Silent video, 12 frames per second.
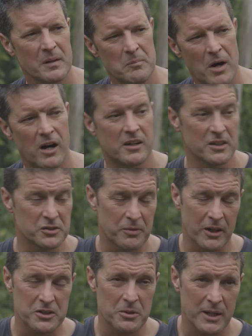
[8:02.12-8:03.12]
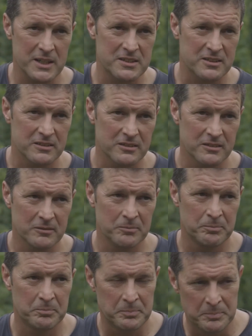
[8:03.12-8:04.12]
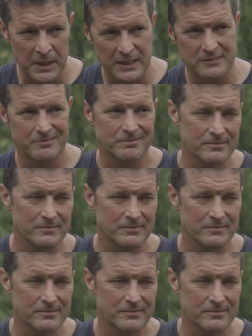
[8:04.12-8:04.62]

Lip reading: Markets fluctuate, but